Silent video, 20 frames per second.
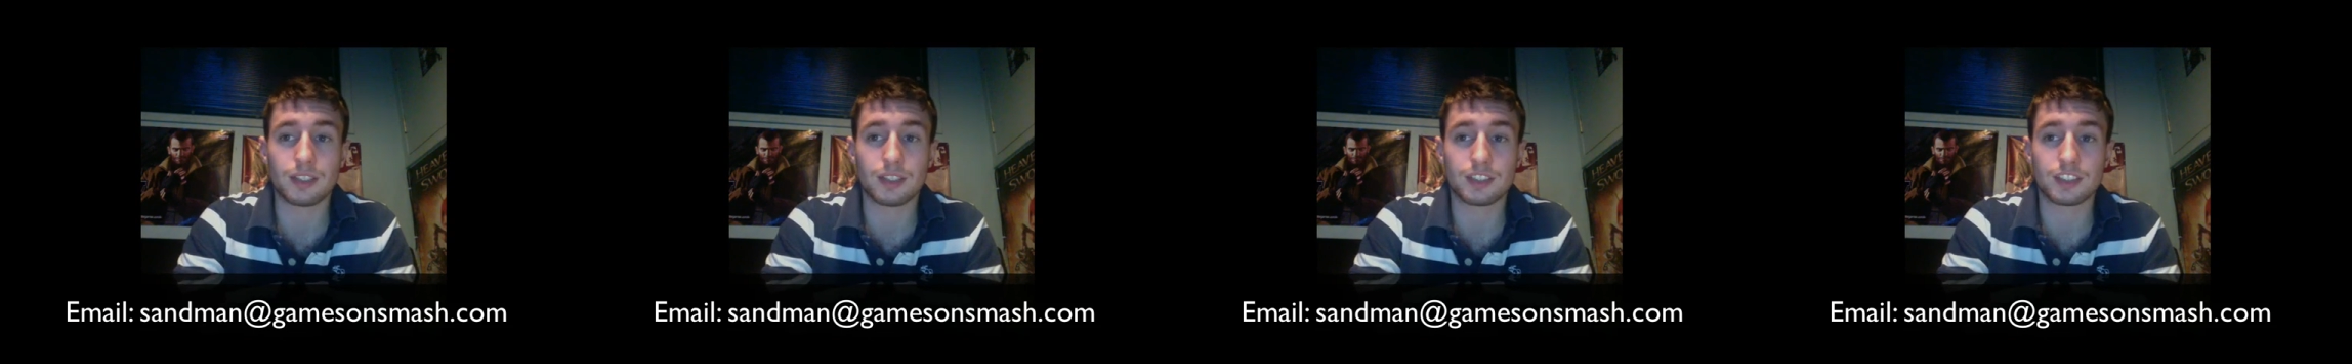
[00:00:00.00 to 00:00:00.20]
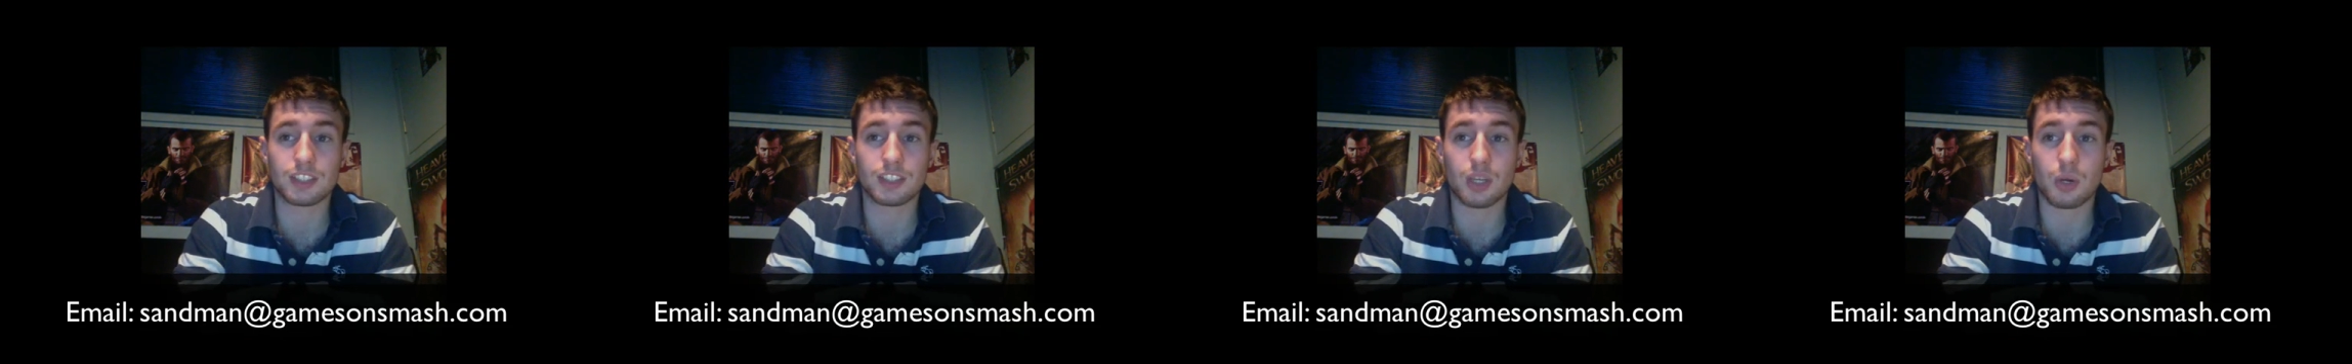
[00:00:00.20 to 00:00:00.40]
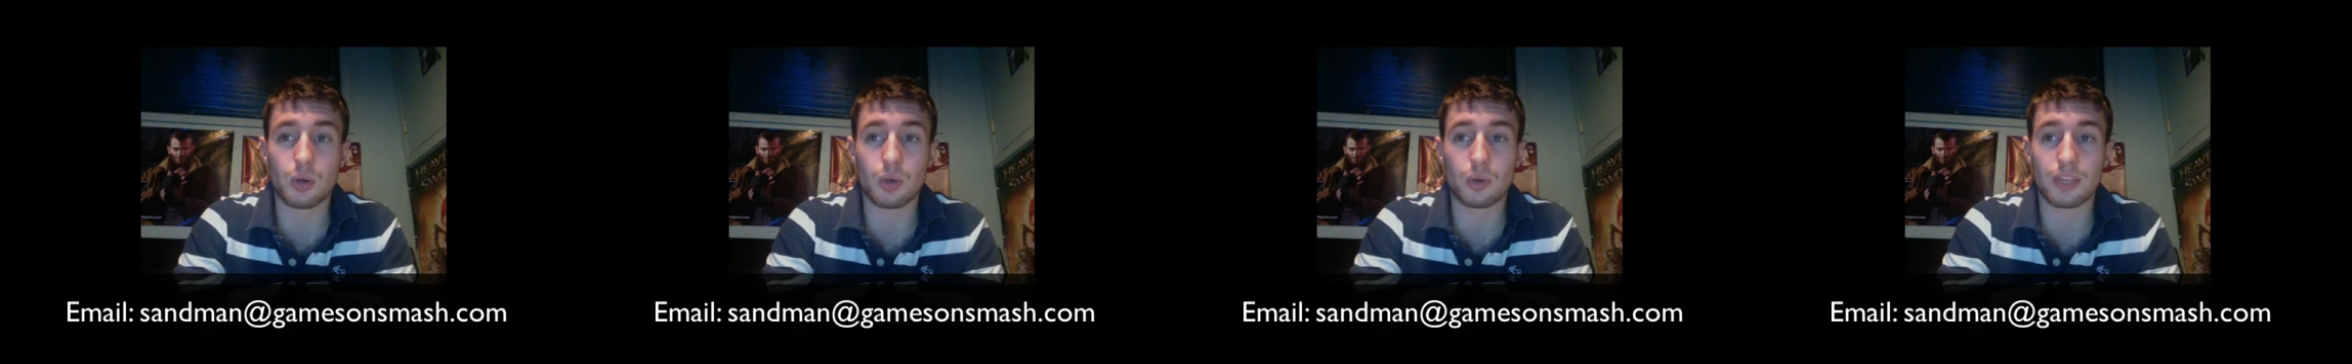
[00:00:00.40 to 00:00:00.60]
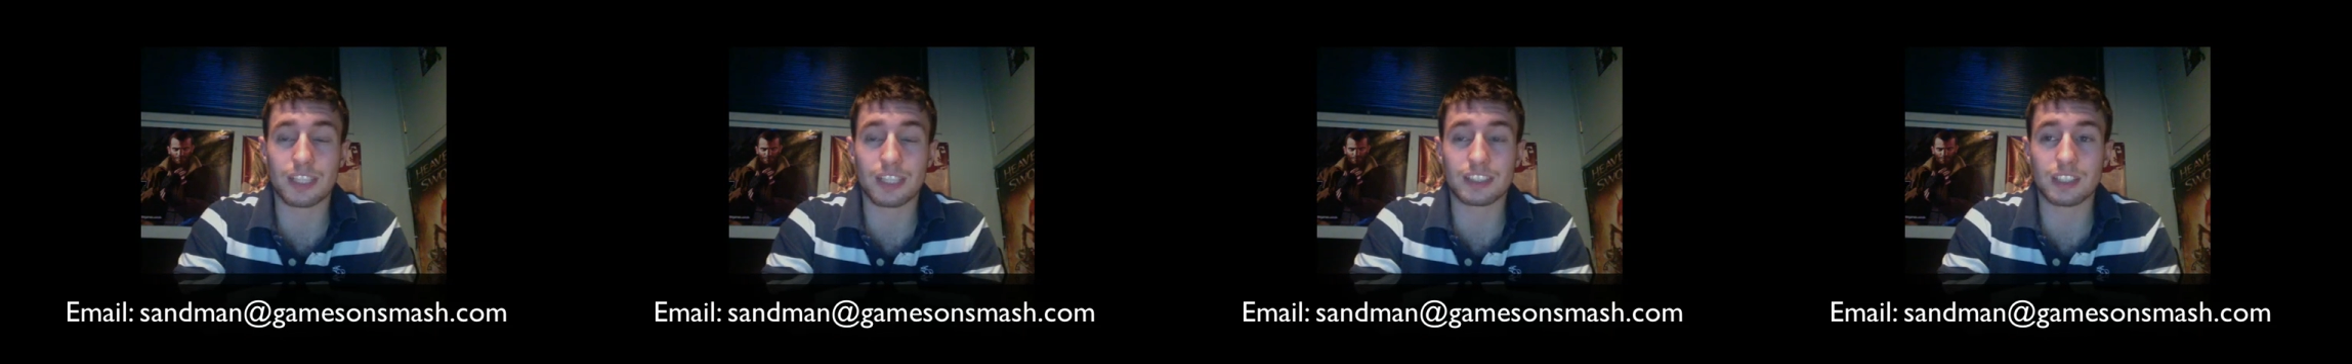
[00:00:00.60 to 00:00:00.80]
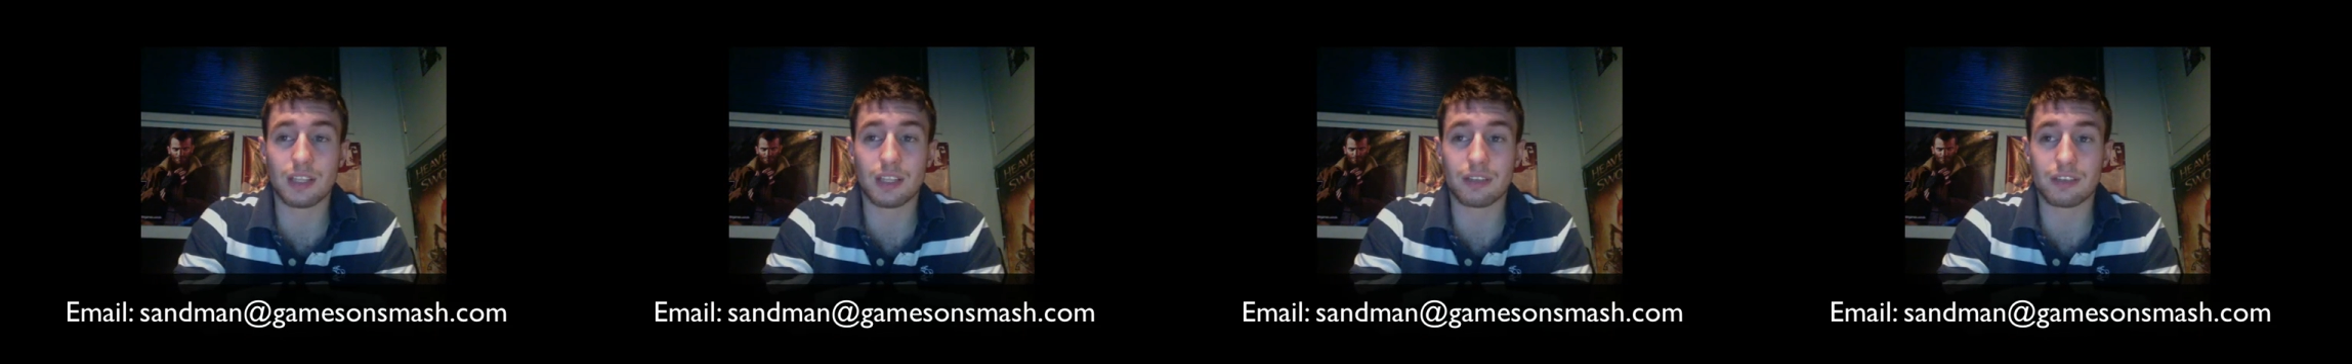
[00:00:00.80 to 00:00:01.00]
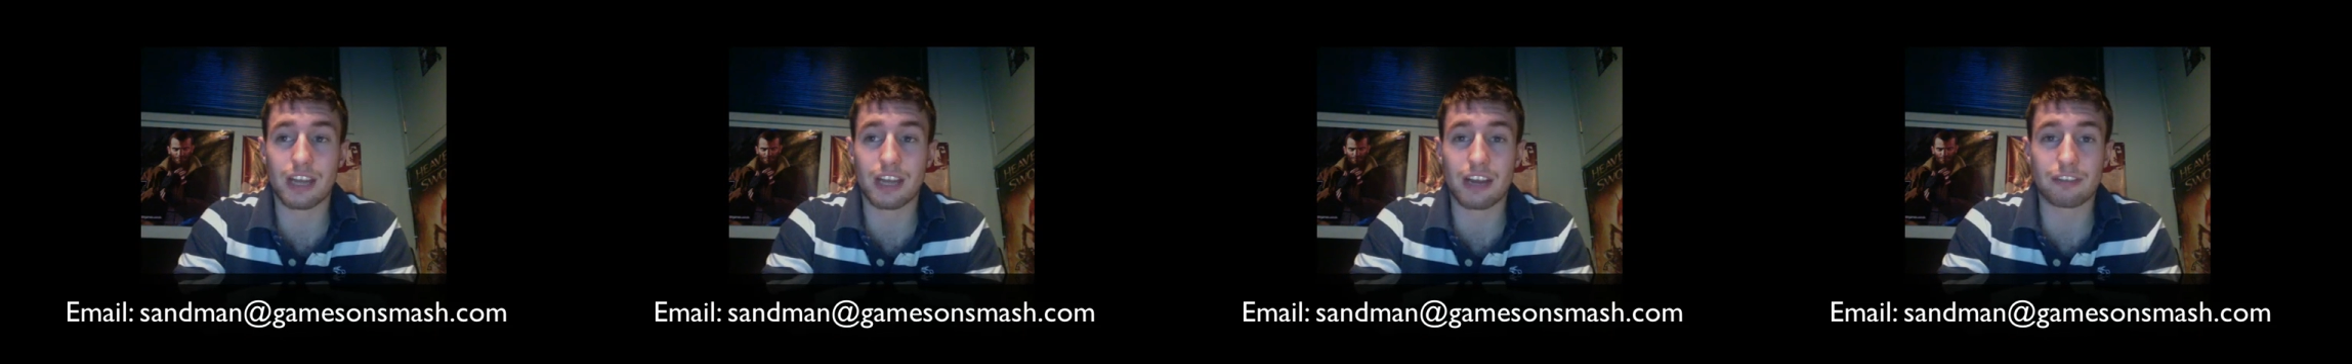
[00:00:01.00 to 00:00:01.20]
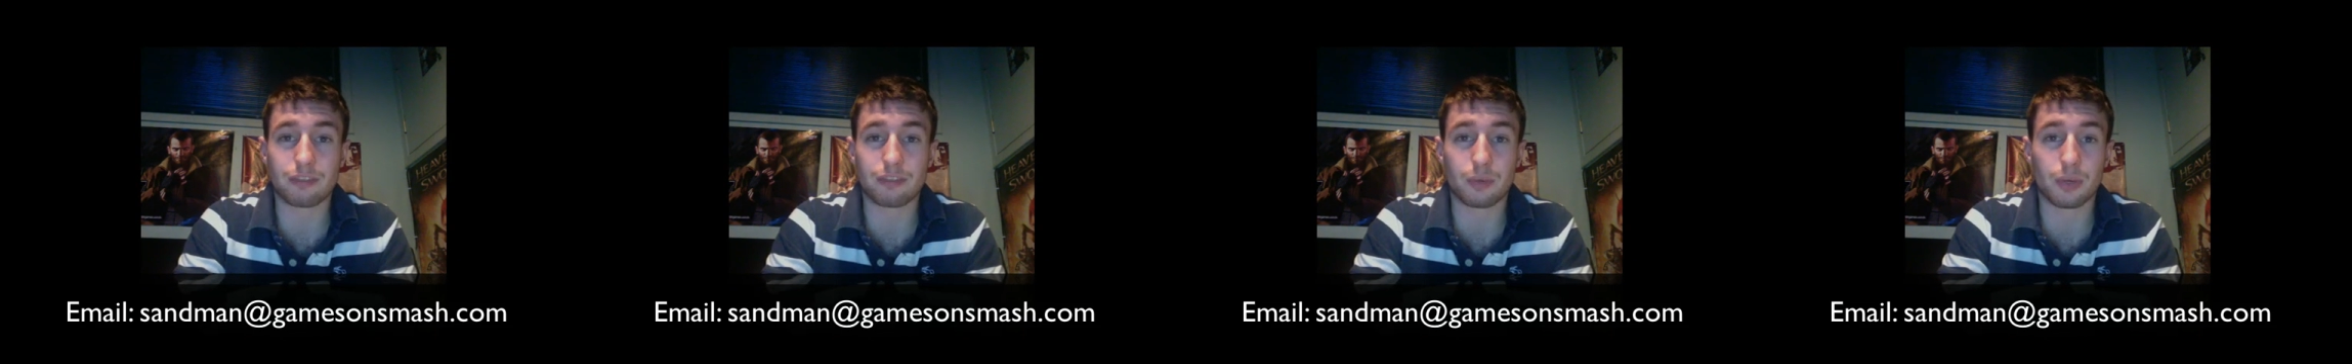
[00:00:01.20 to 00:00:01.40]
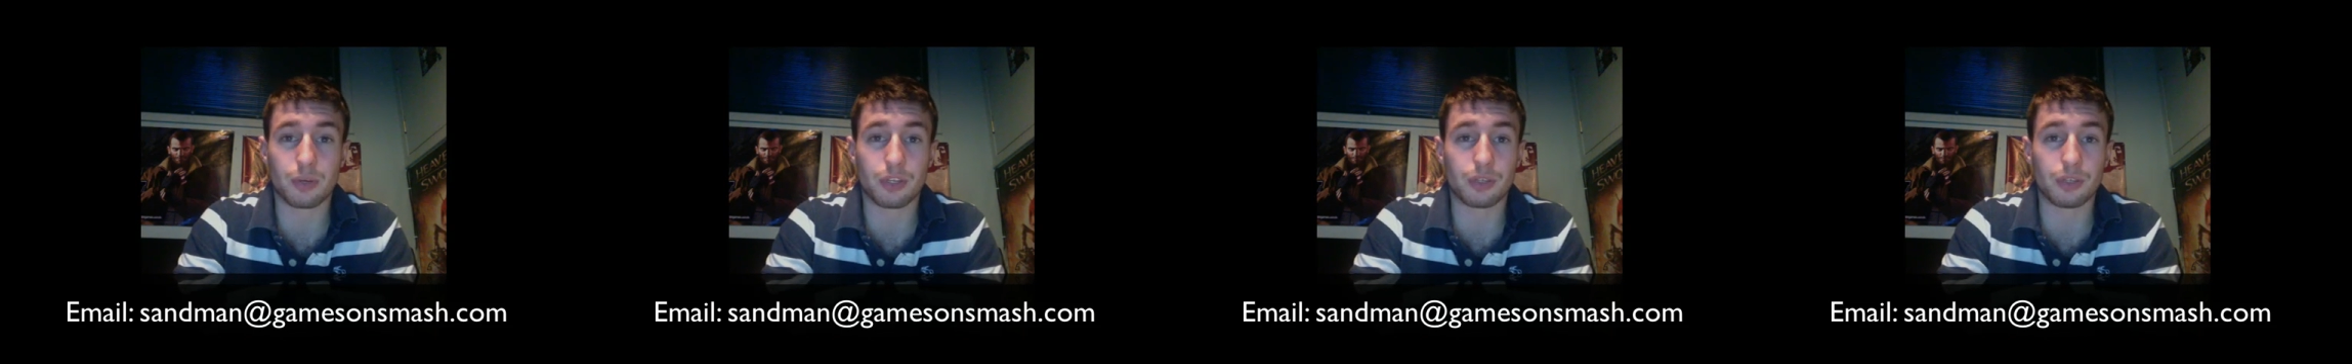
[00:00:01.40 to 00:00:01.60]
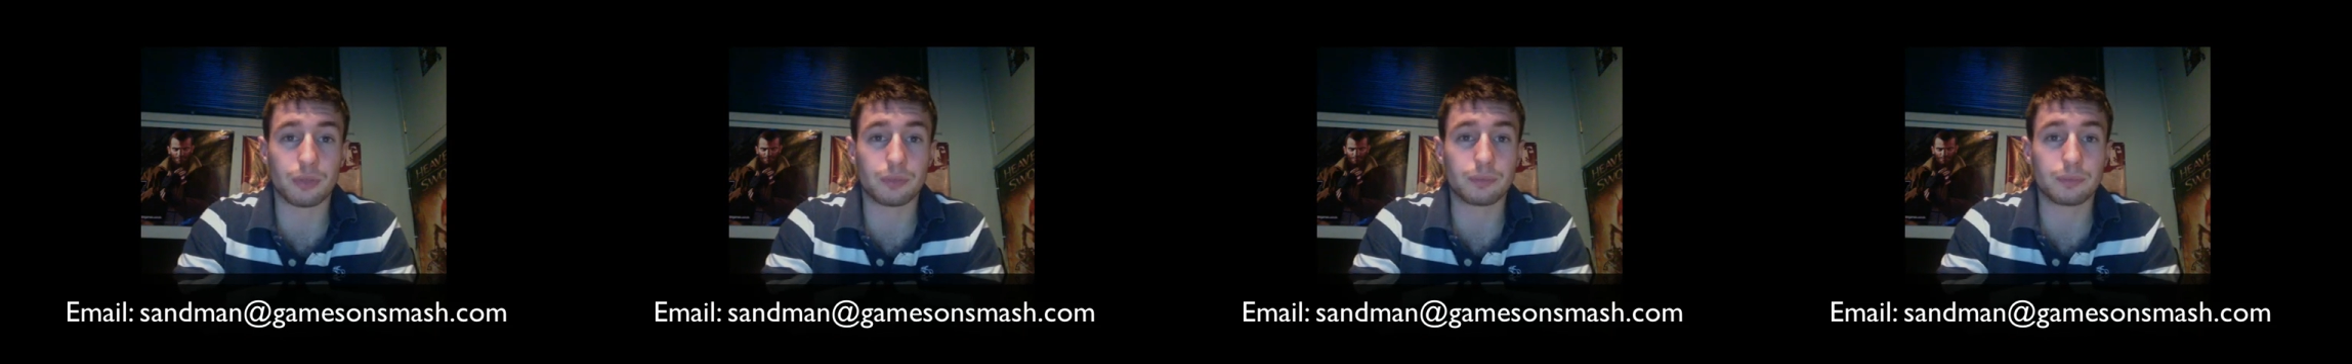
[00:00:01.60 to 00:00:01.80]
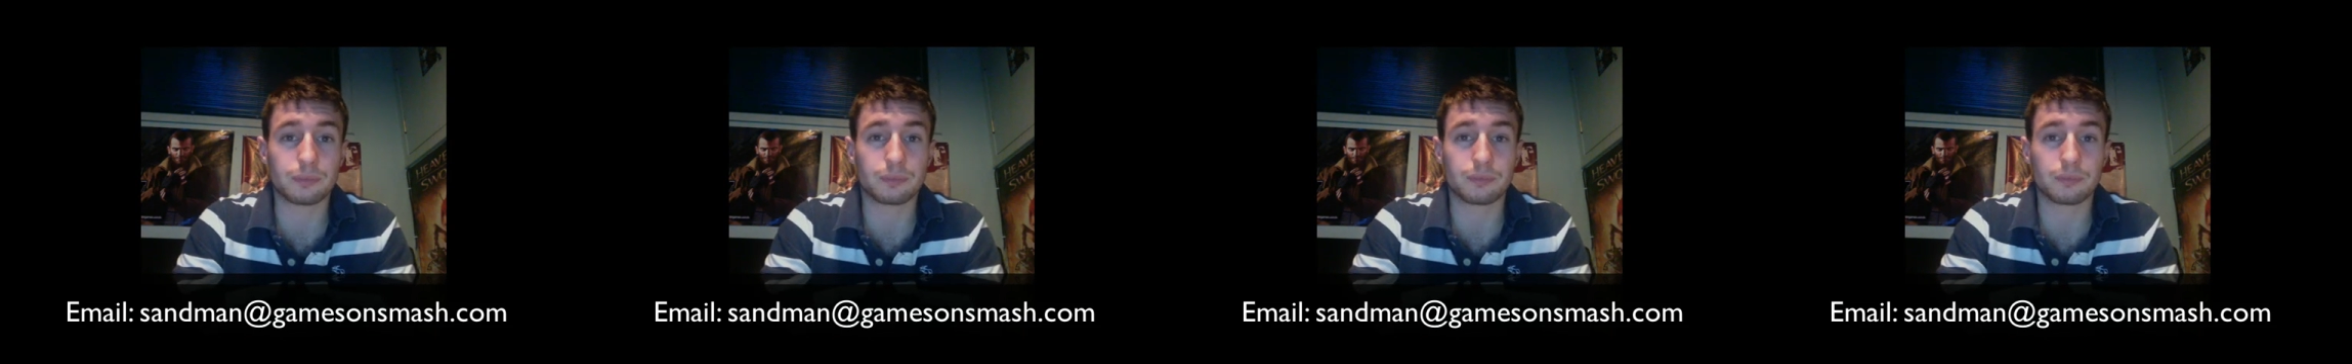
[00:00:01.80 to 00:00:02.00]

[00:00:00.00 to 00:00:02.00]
So that's all I've got for you.